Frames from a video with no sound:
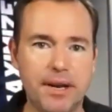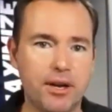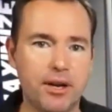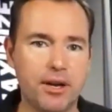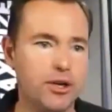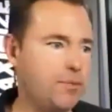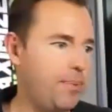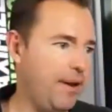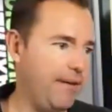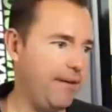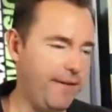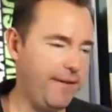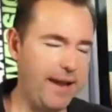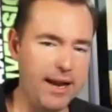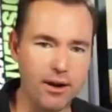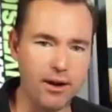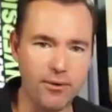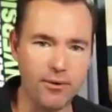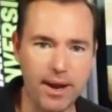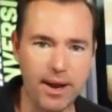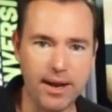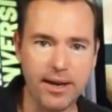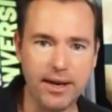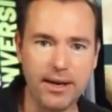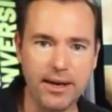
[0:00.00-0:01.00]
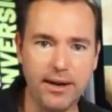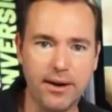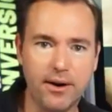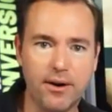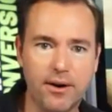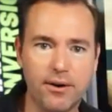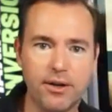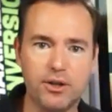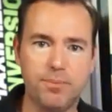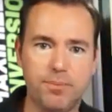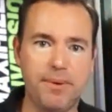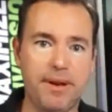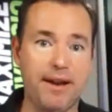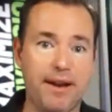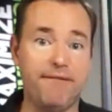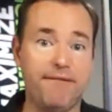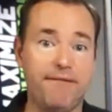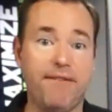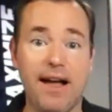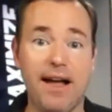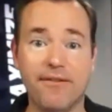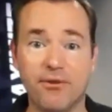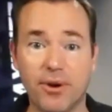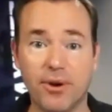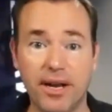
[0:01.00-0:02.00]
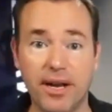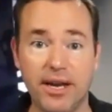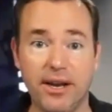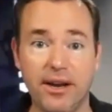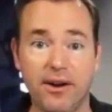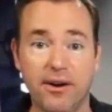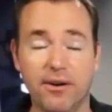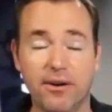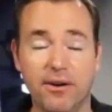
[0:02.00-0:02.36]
Are you spending 10 grand a year? Are you spending 5 grand a year?